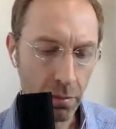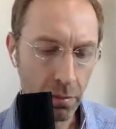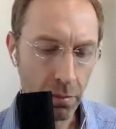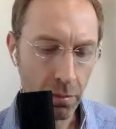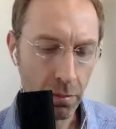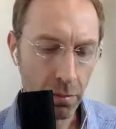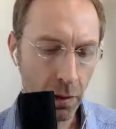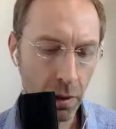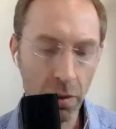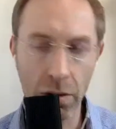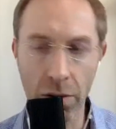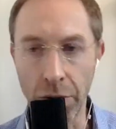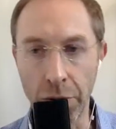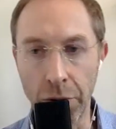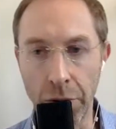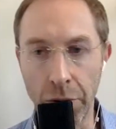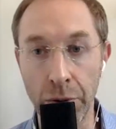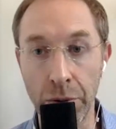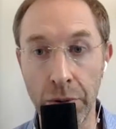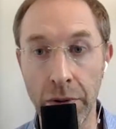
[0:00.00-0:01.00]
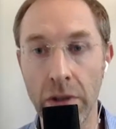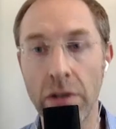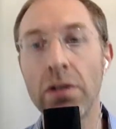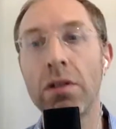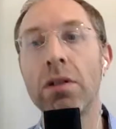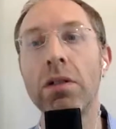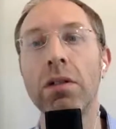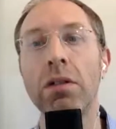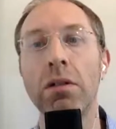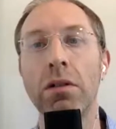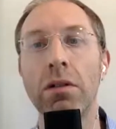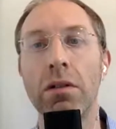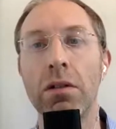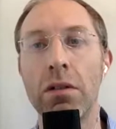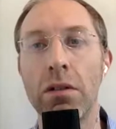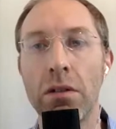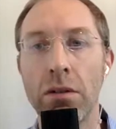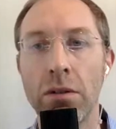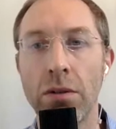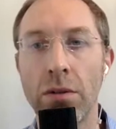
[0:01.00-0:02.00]
noon
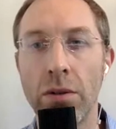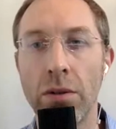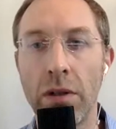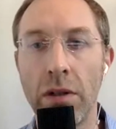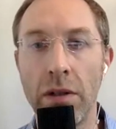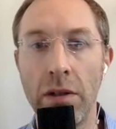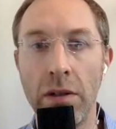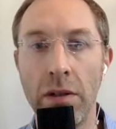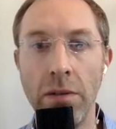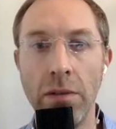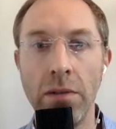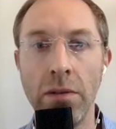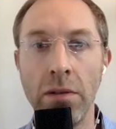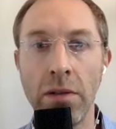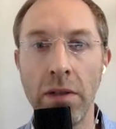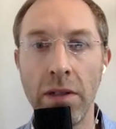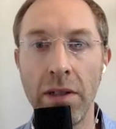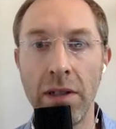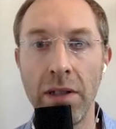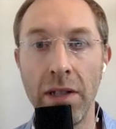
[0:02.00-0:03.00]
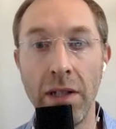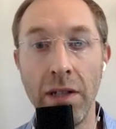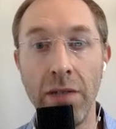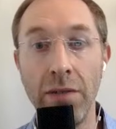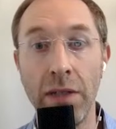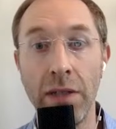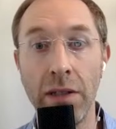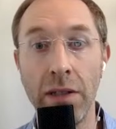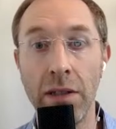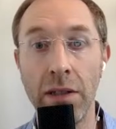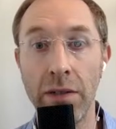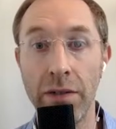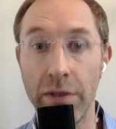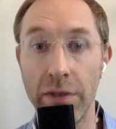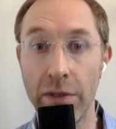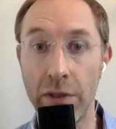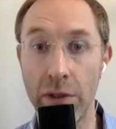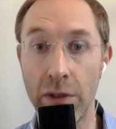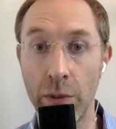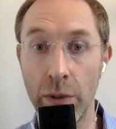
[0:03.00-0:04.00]
or in the evening if
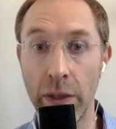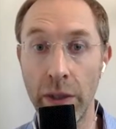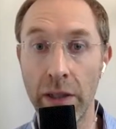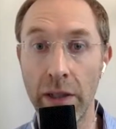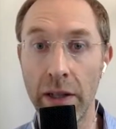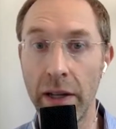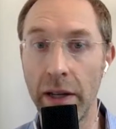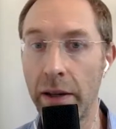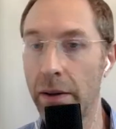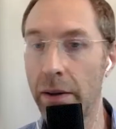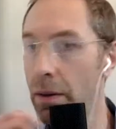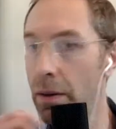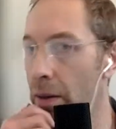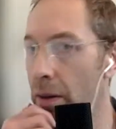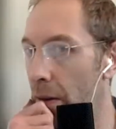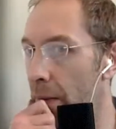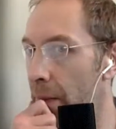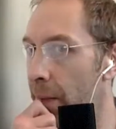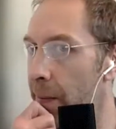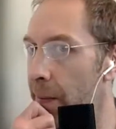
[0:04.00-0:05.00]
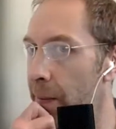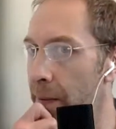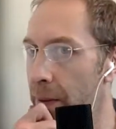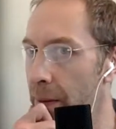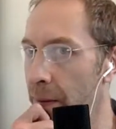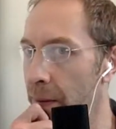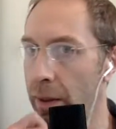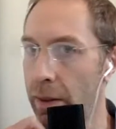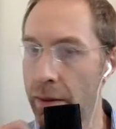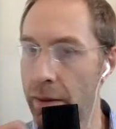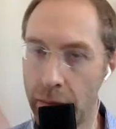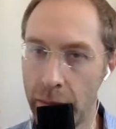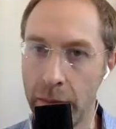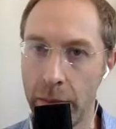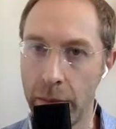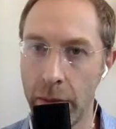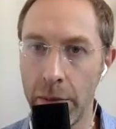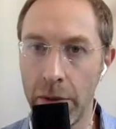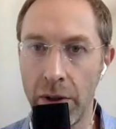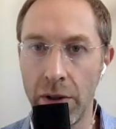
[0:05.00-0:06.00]
it's a weekday,
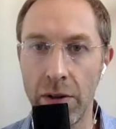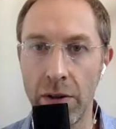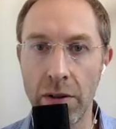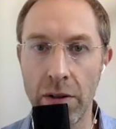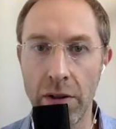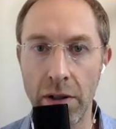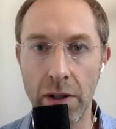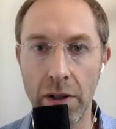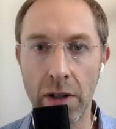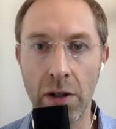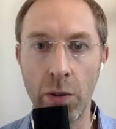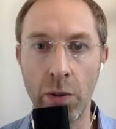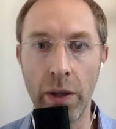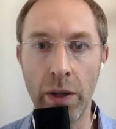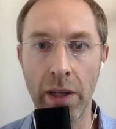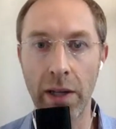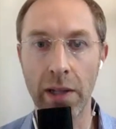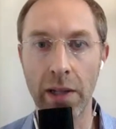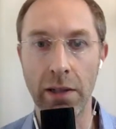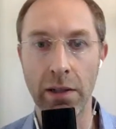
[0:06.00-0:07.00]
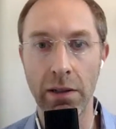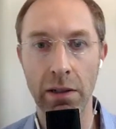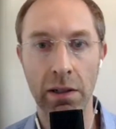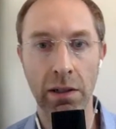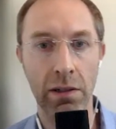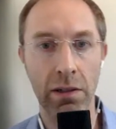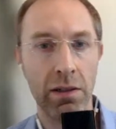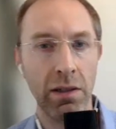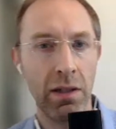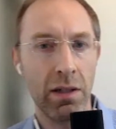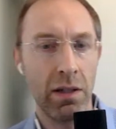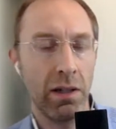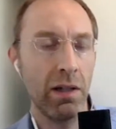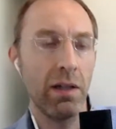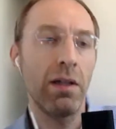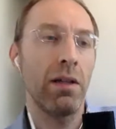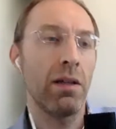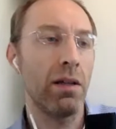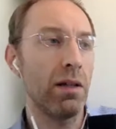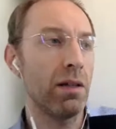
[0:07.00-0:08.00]
maybe earlier on a weekend because
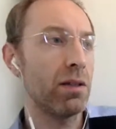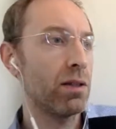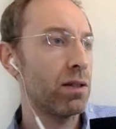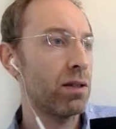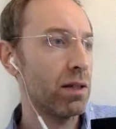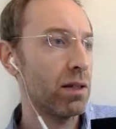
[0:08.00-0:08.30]
it's